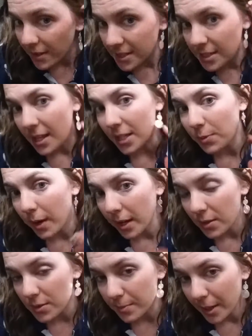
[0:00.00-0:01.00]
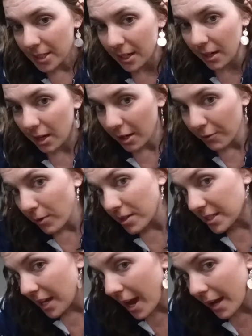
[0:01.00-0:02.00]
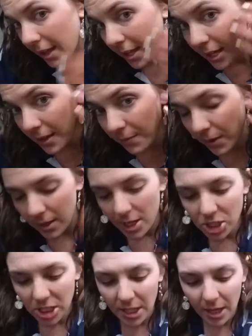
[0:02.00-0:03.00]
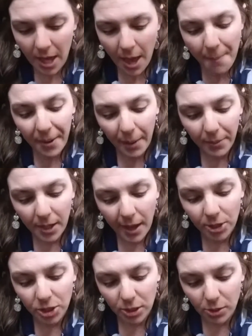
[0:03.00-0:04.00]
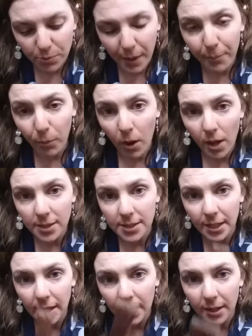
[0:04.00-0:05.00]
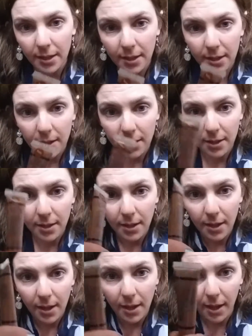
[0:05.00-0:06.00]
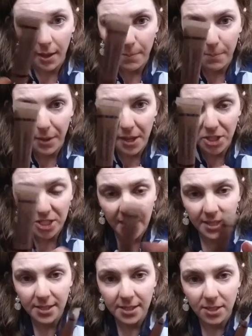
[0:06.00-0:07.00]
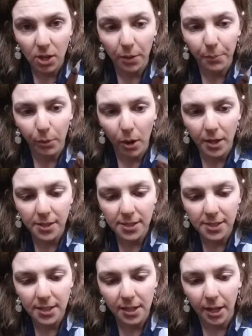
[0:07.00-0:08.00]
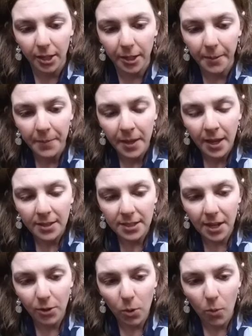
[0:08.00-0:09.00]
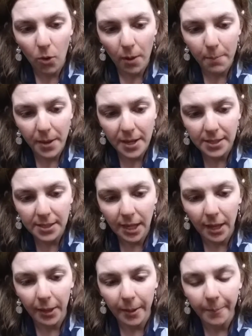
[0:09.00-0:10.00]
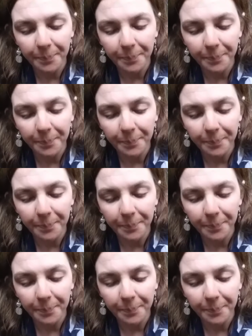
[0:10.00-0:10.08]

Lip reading: That's what I use my Terra Cotta for, is to highlight it on the cheek. But I'm going to actually use my bronzing BlushSense. It's called Bronze is the color. It's another warm-based color.